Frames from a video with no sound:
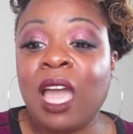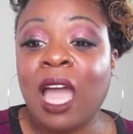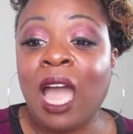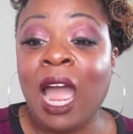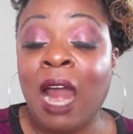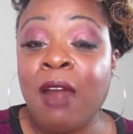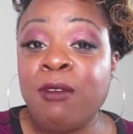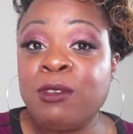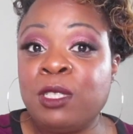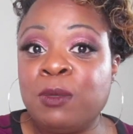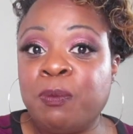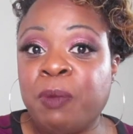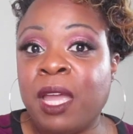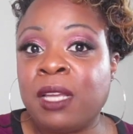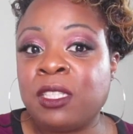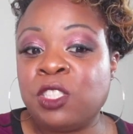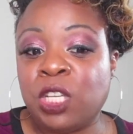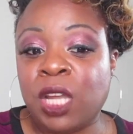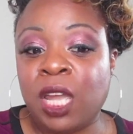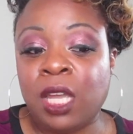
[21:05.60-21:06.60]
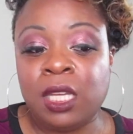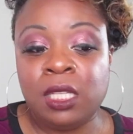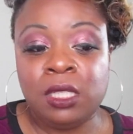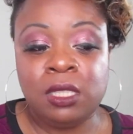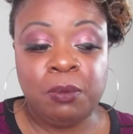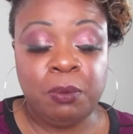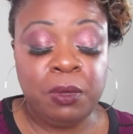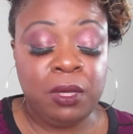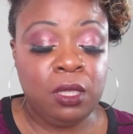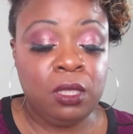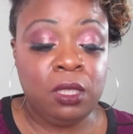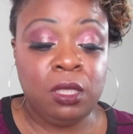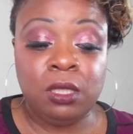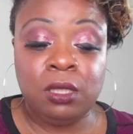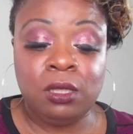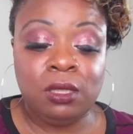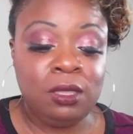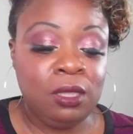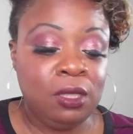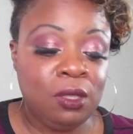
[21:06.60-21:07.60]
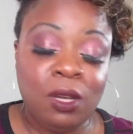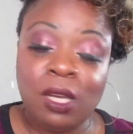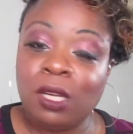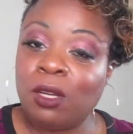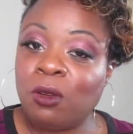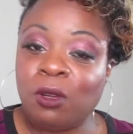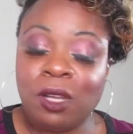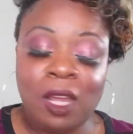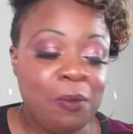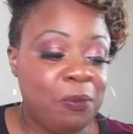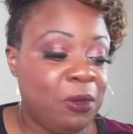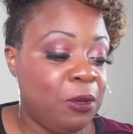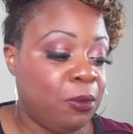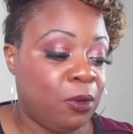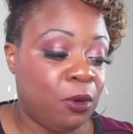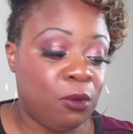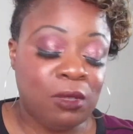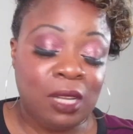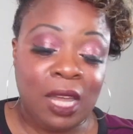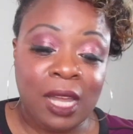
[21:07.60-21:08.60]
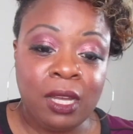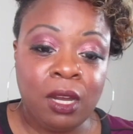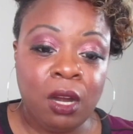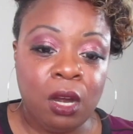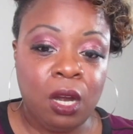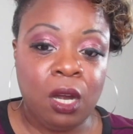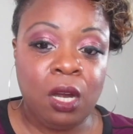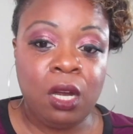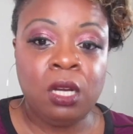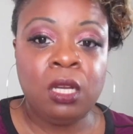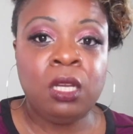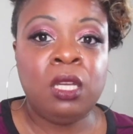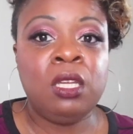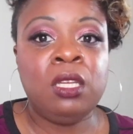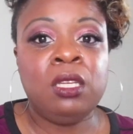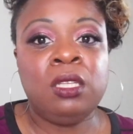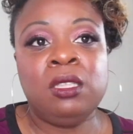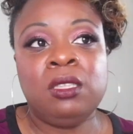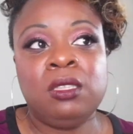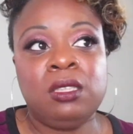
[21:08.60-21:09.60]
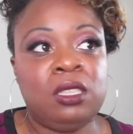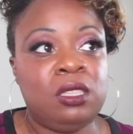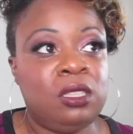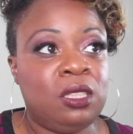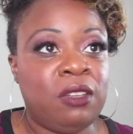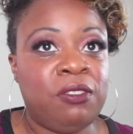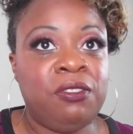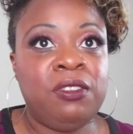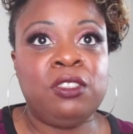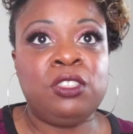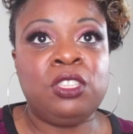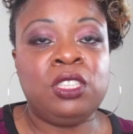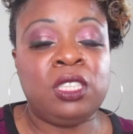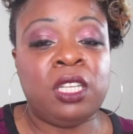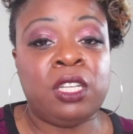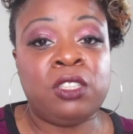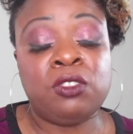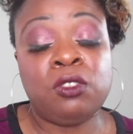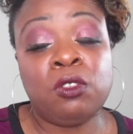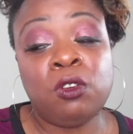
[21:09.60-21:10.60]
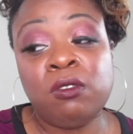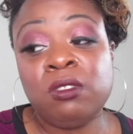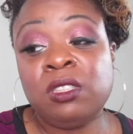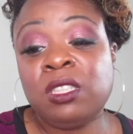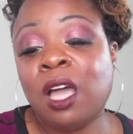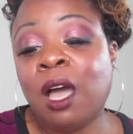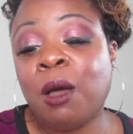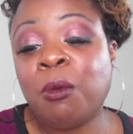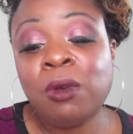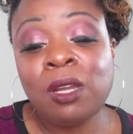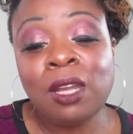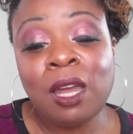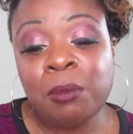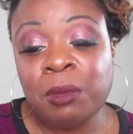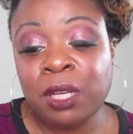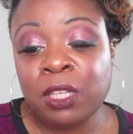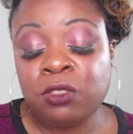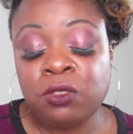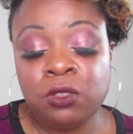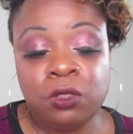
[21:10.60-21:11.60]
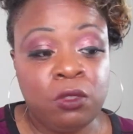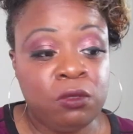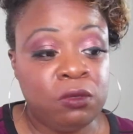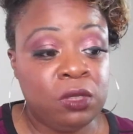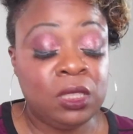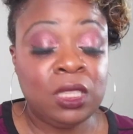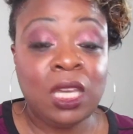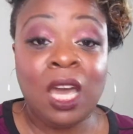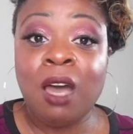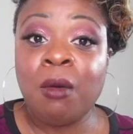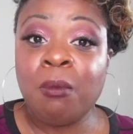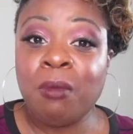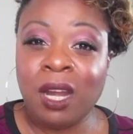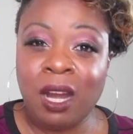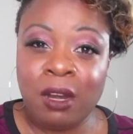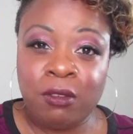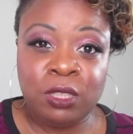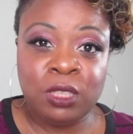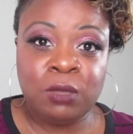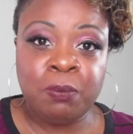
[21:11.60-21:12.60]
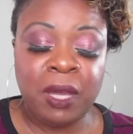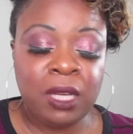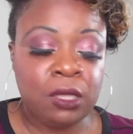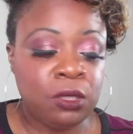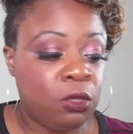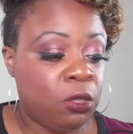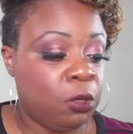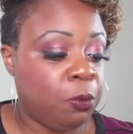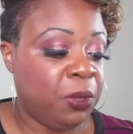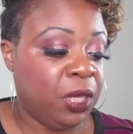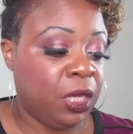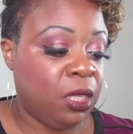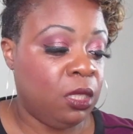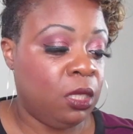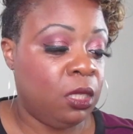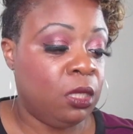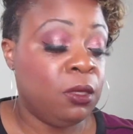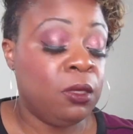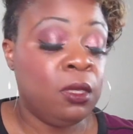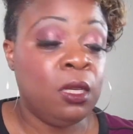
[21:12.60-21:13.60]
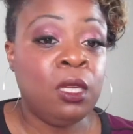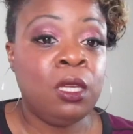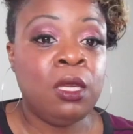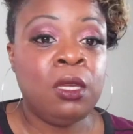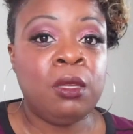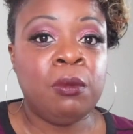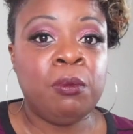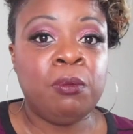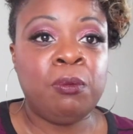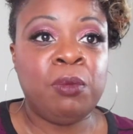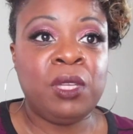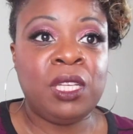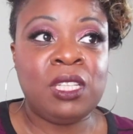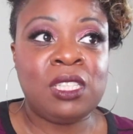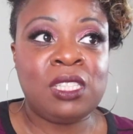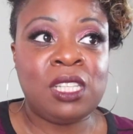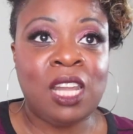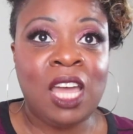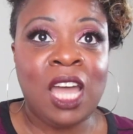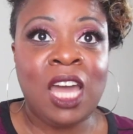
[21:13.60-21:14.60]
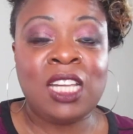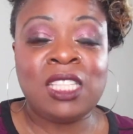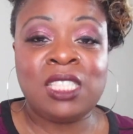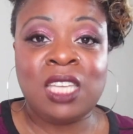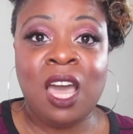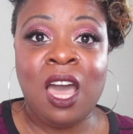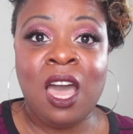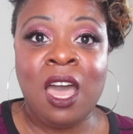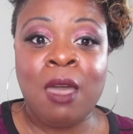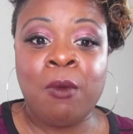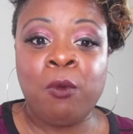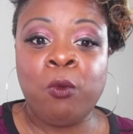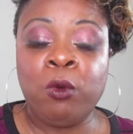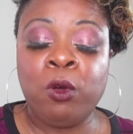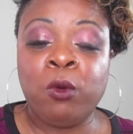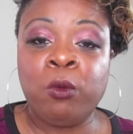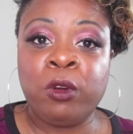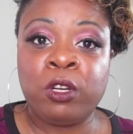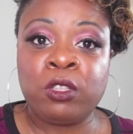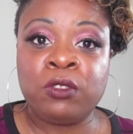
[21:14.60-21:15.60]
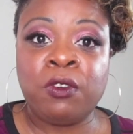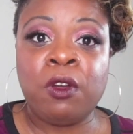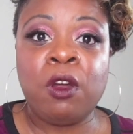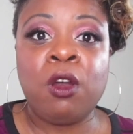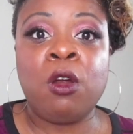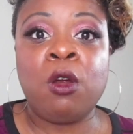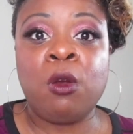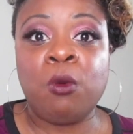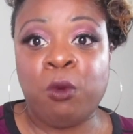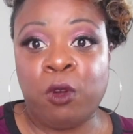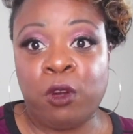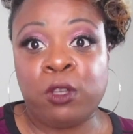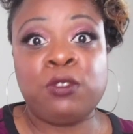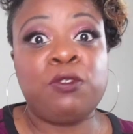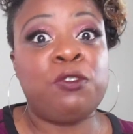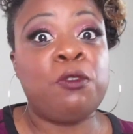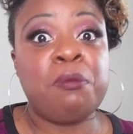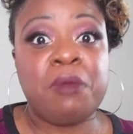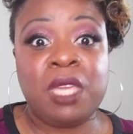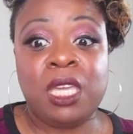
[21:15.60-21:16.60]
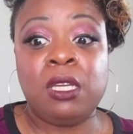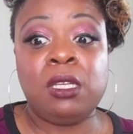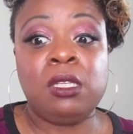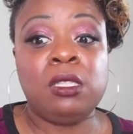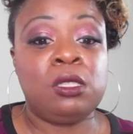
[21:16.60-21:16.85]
I respect Jackie's opinion. You know, I know a lot of people don't like her because they feel she's extra and over the top. Well, I'm extra and over the top, but I respect her opinion, because a lot of time what works for her works for me.